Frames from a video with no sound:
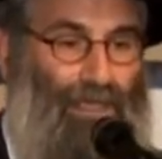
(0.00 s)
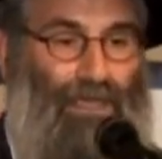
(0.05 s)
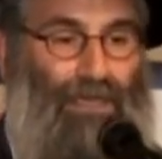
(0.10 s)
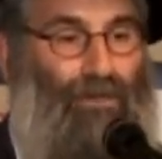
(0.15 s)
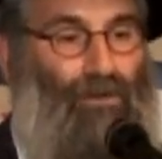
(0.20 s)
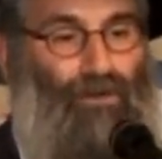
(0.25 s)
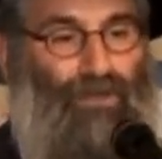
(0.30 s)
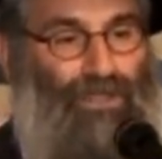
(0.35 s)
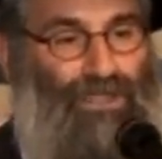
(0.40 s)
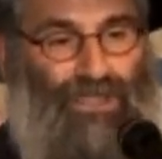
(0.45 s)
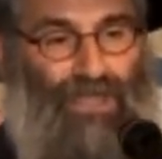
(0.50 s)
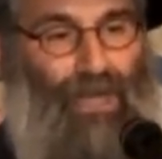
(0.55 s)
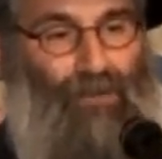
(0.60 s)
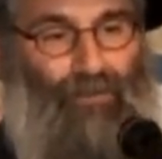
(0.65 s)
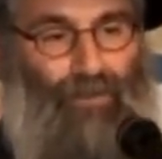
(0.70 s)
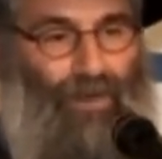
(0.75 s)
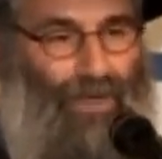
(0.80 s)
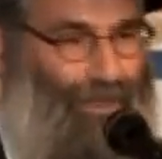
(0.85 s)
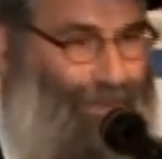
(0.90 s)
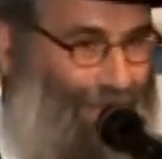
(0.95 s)
or
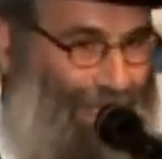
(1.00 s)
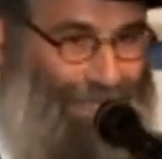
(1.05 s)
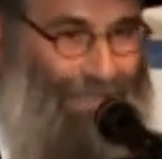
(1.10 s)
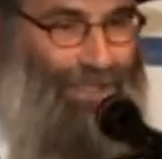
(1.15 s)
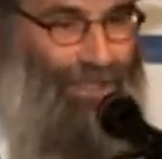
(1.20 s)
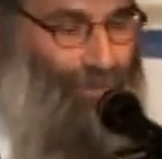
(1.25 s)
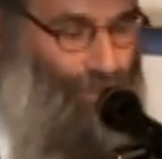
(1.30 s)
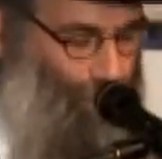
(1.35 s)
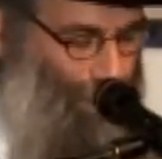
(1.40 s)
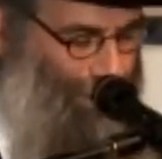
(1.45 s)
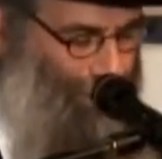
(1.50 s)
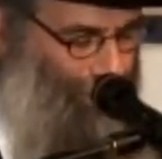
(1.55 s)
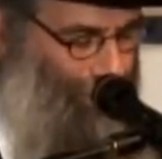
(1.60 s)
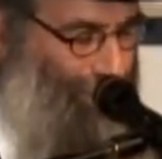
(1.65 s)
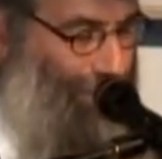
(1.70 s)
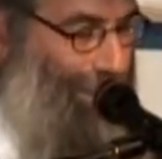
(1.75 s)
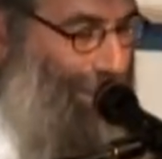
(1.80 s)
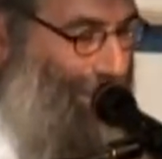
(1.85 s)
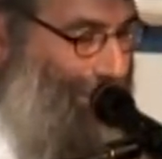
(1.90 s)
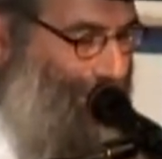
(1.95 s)
somewhere. That's one
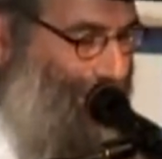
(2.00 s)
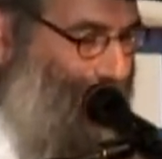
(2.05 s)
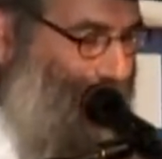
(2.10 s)
thing.